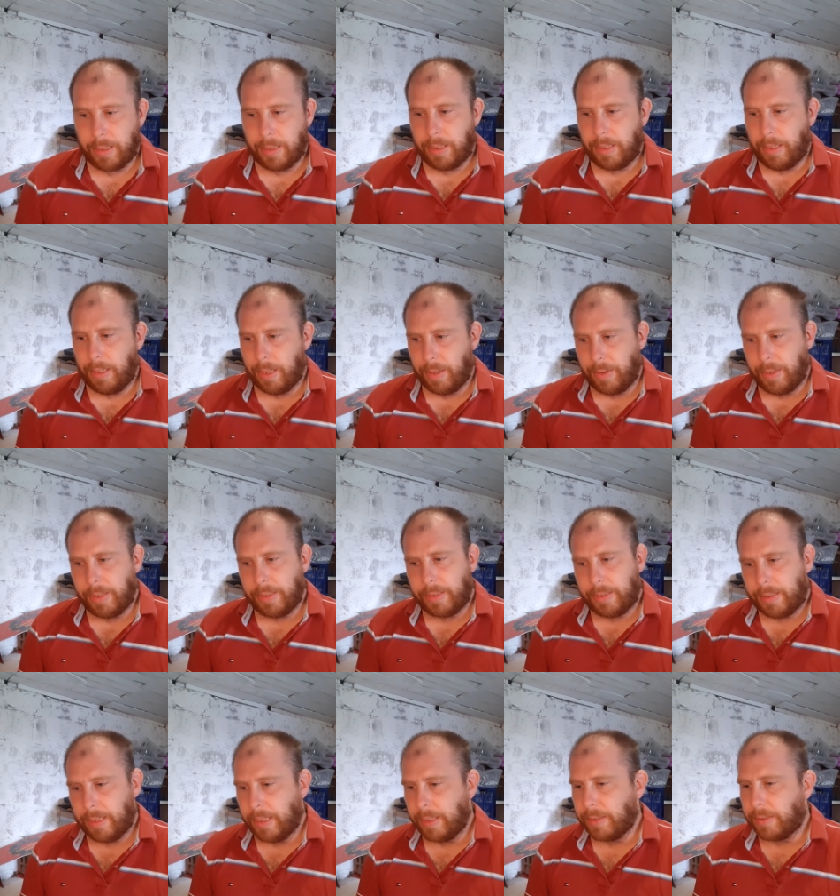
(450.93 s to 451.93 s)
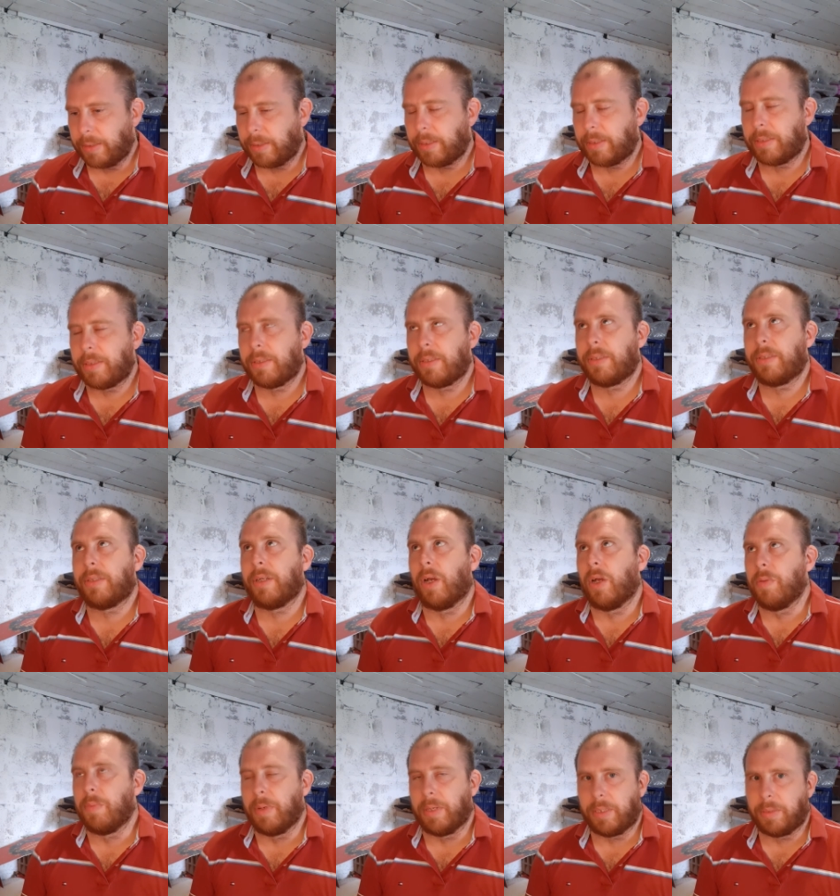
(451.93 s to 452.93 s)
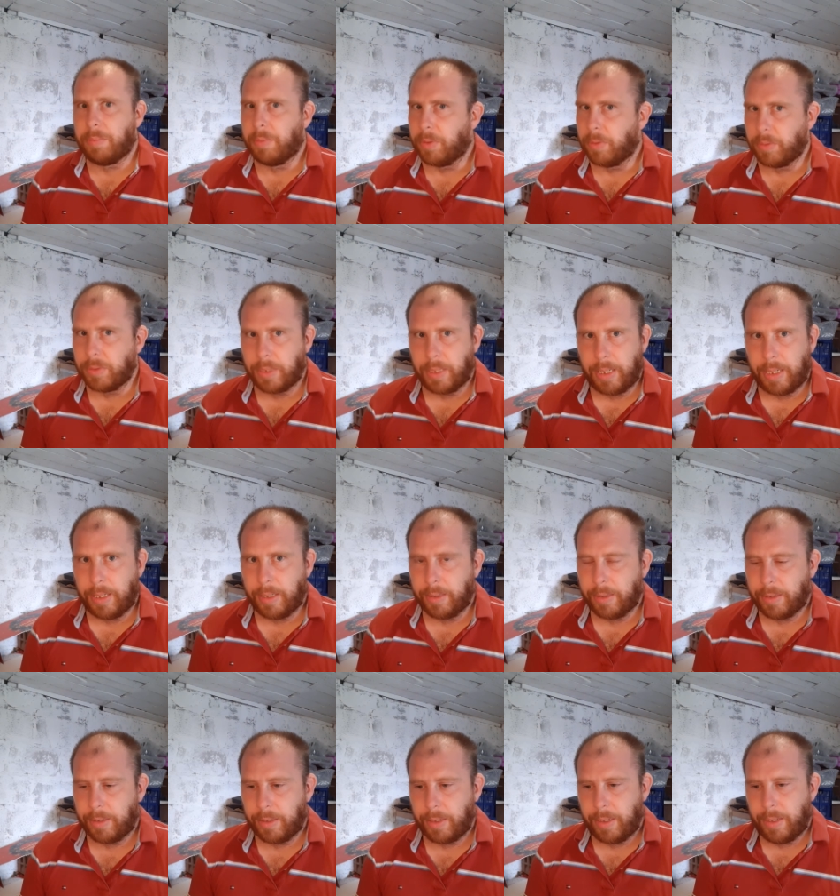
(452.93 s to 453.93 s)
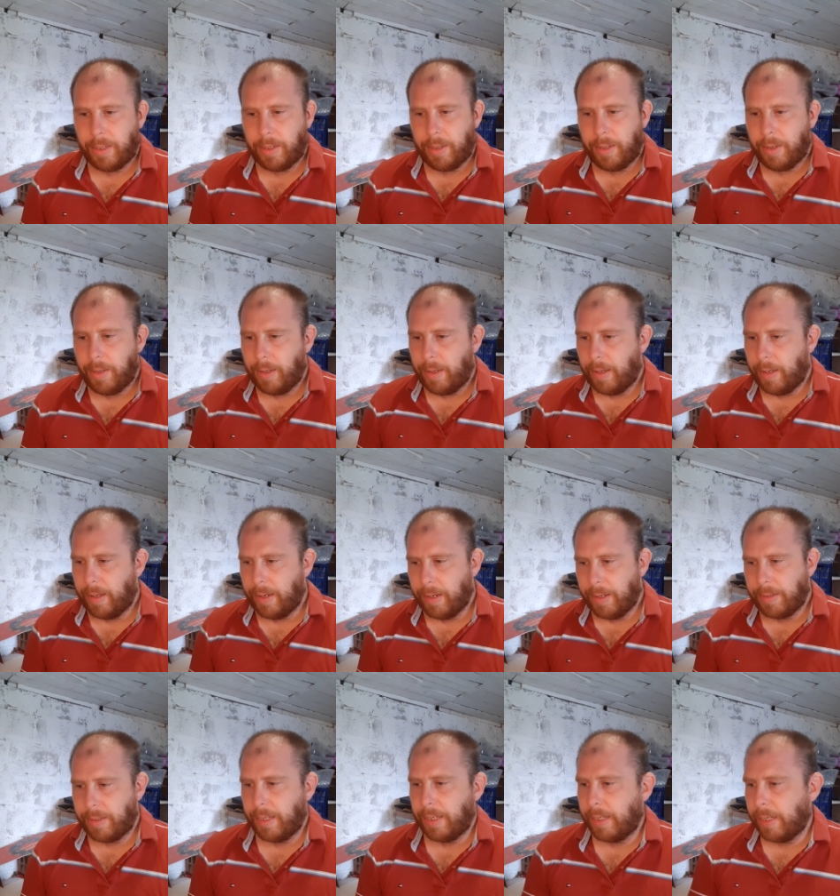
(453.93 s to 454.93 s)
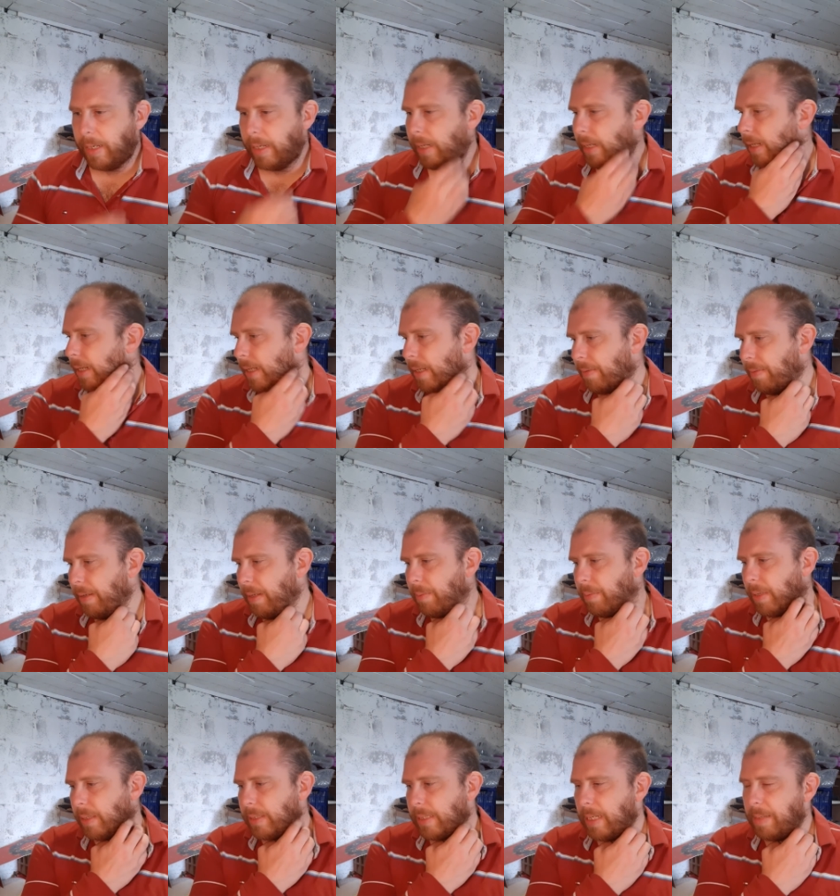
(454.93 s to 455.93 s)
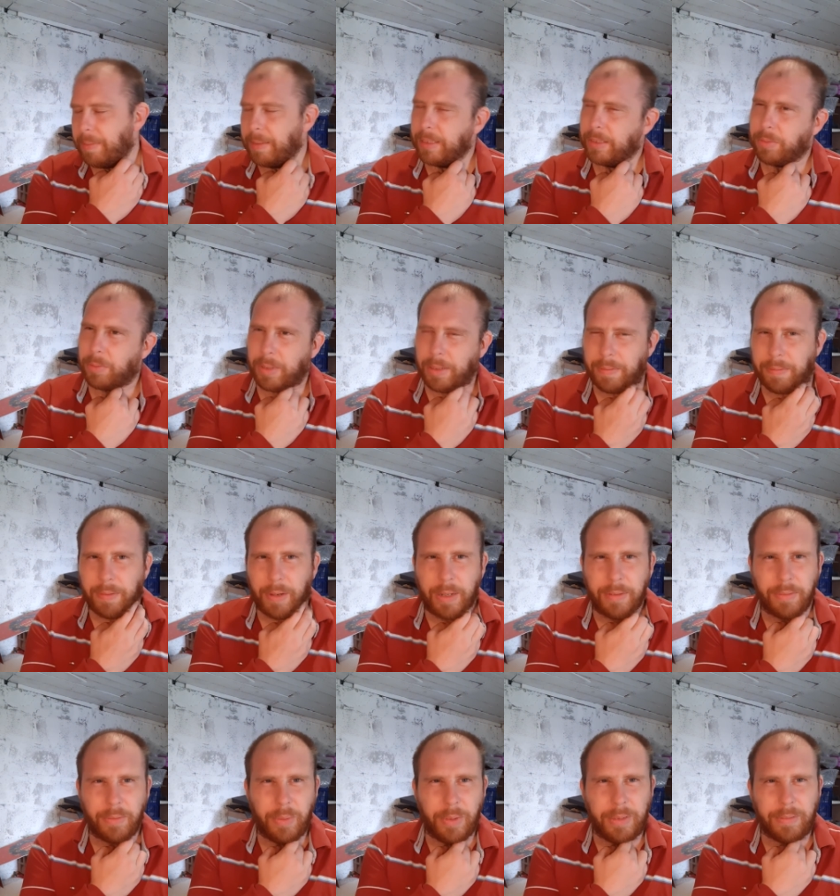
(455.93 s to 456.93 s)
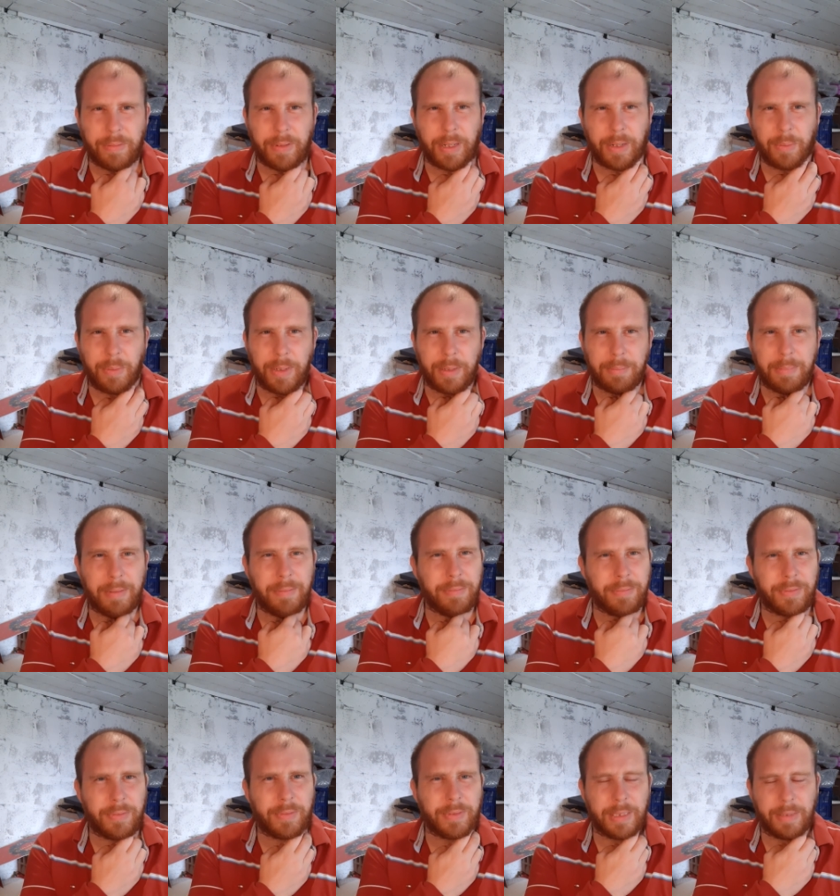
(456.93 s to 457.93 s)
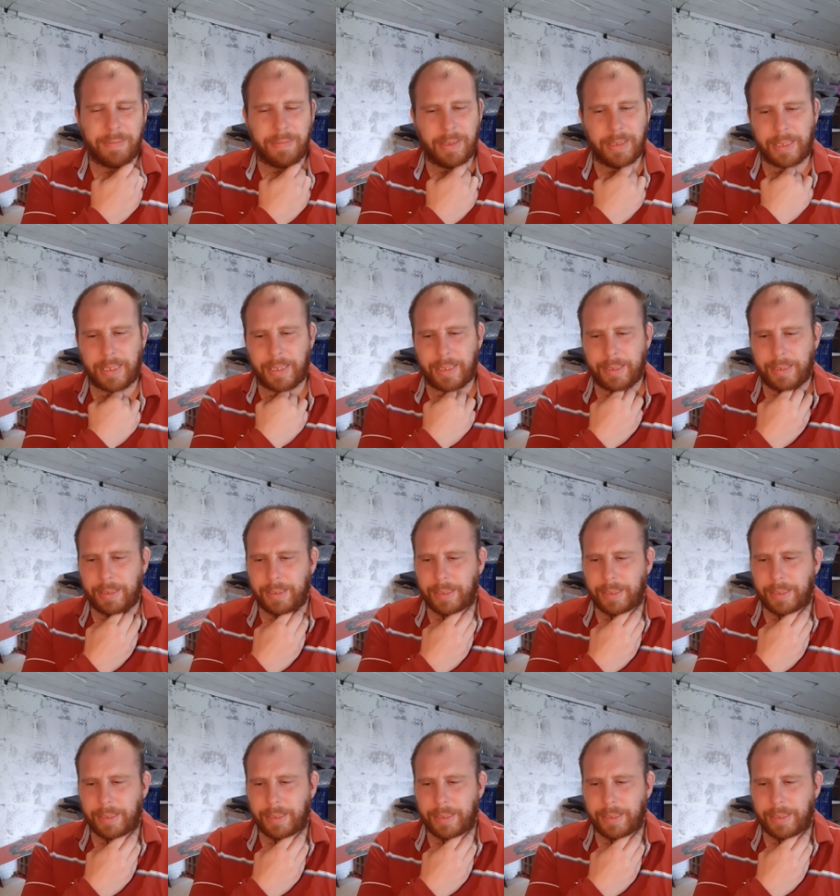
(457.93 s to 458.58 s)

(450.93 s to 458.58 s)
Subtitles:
You know, there's so much models in there, and I think it works out about 25 quid, 30 quid a month, something like that.